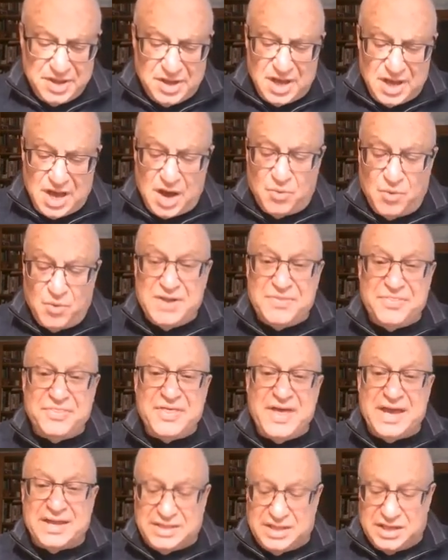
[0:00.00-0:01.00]
I want to
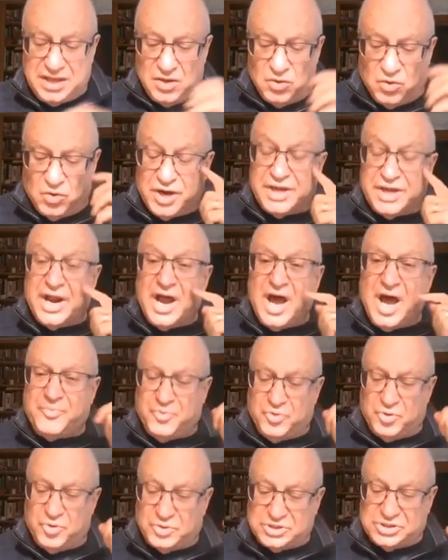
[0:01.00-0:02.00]
thank the Oregon Hop
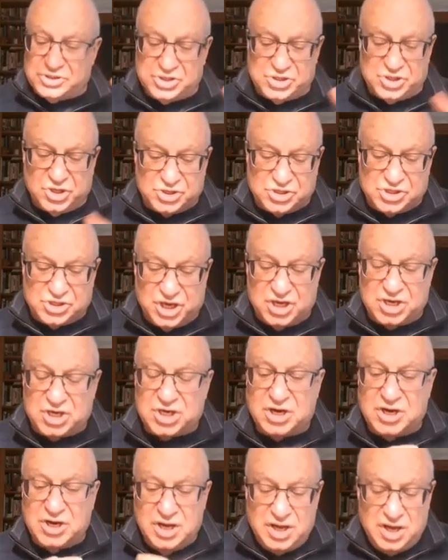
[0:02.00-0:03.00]
Growers
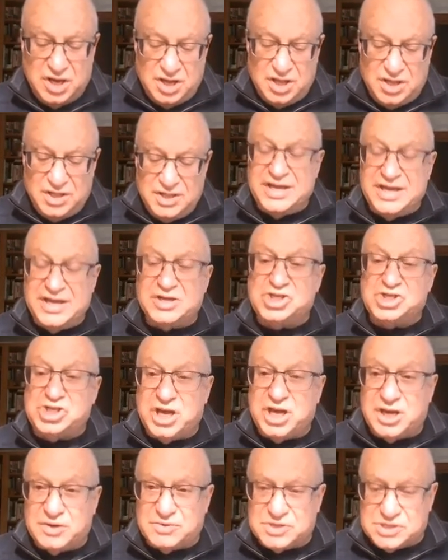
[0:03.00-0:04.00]
Association. Their
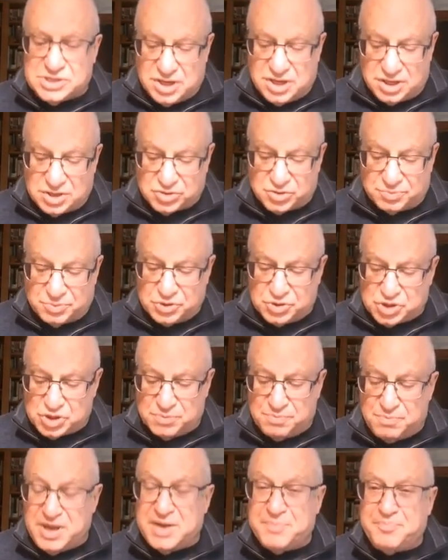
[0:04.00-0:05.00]
generous
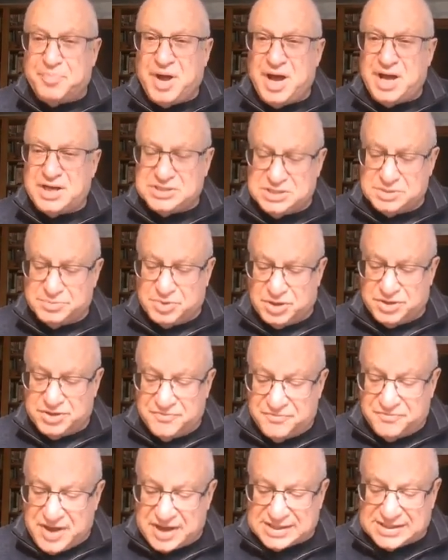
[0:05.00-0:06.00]
contribution made possible,
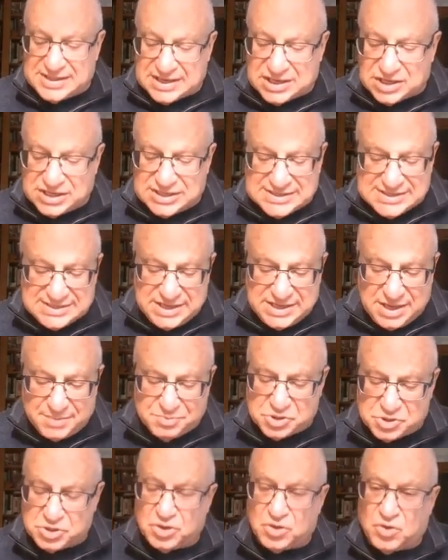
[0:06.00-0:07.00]
in fact, the
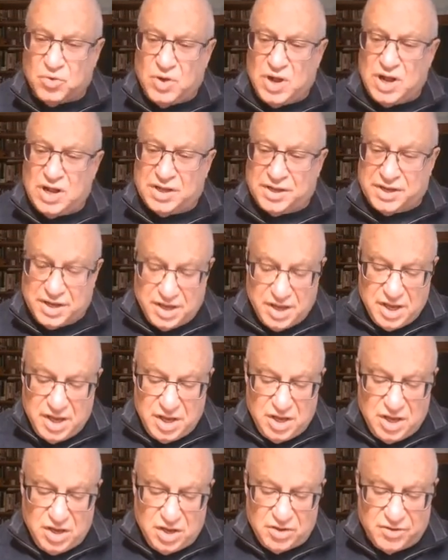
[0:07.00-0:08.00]
conceptual quality
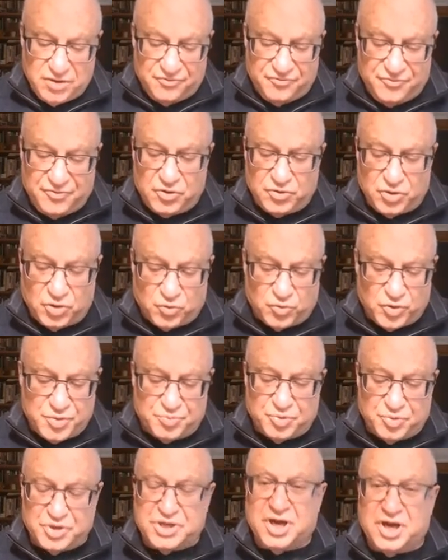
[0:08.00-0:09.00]
of the photo
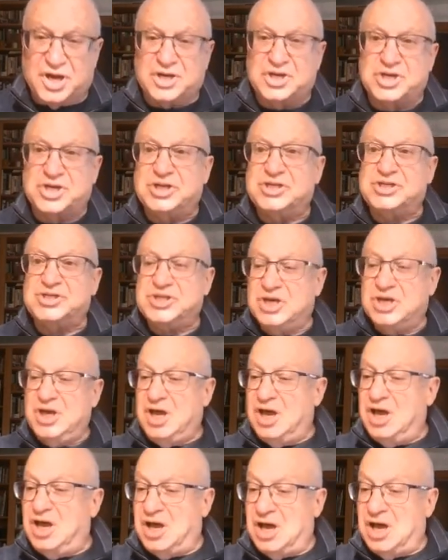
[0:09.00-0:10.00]
reproductions
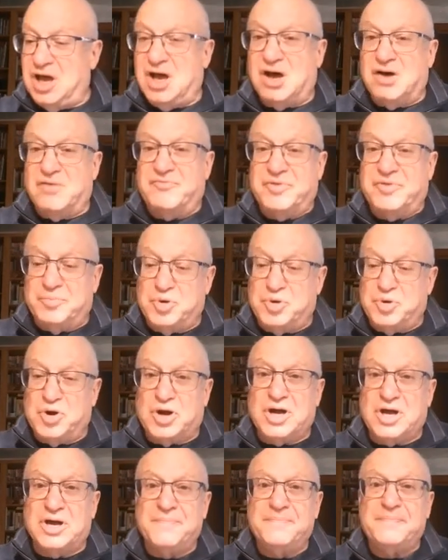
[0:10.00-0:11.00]
of the
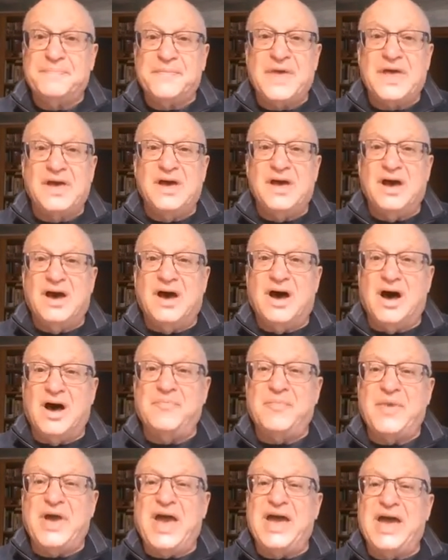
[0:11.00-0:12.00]
book.
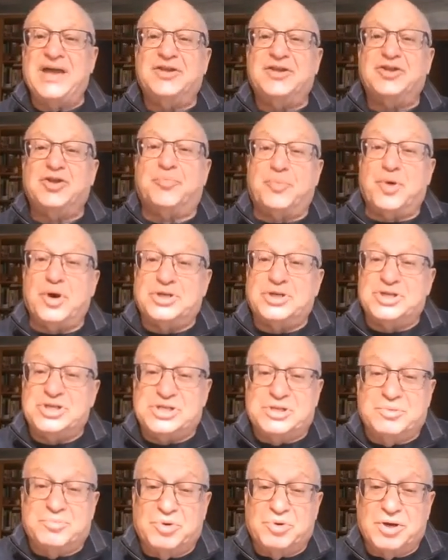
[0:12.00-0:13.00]
And to purchase
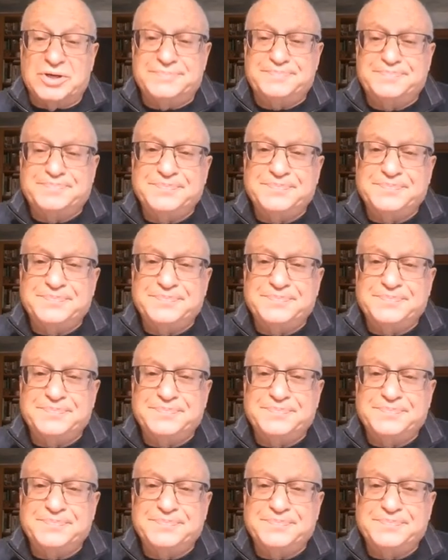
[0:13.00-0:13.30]
the book,